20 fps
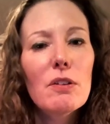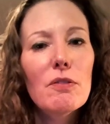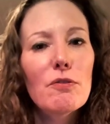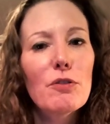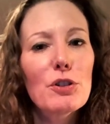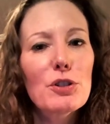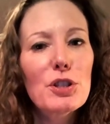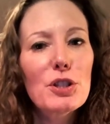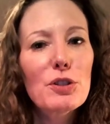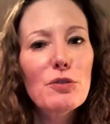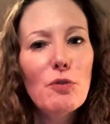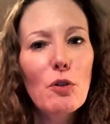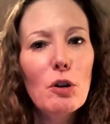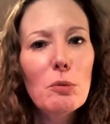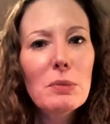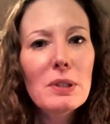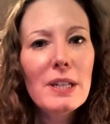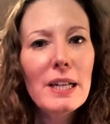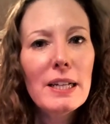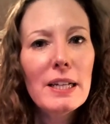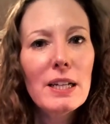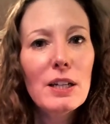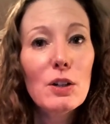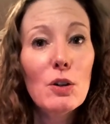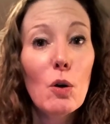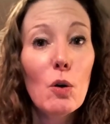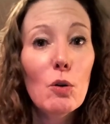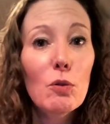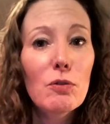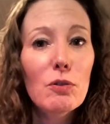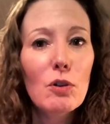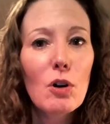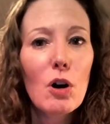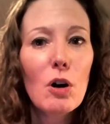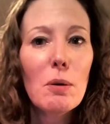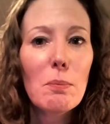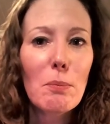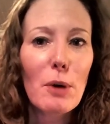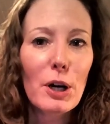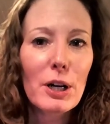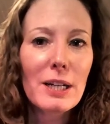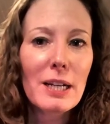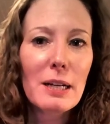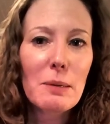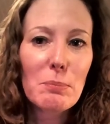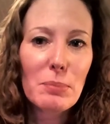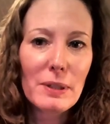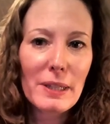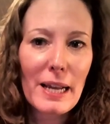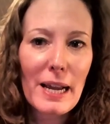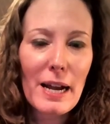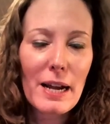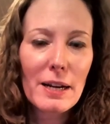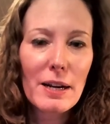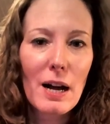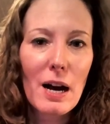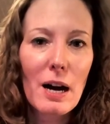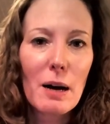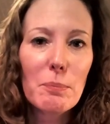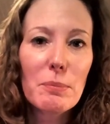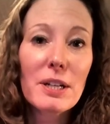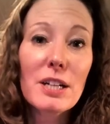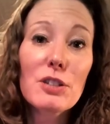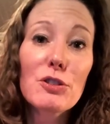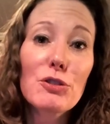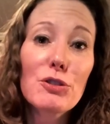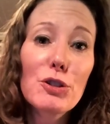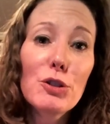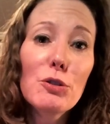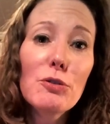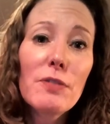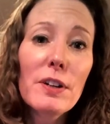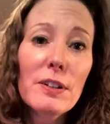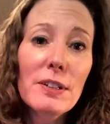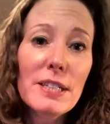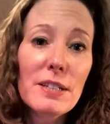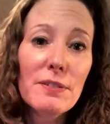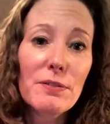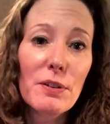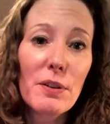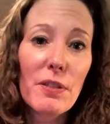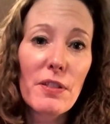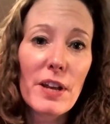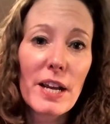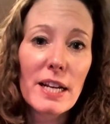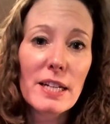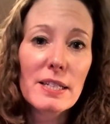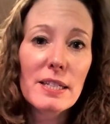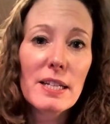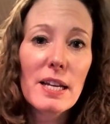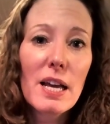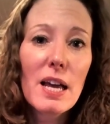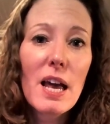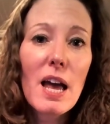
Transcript: versus formulating an overall marketing plan, because they're two very different things.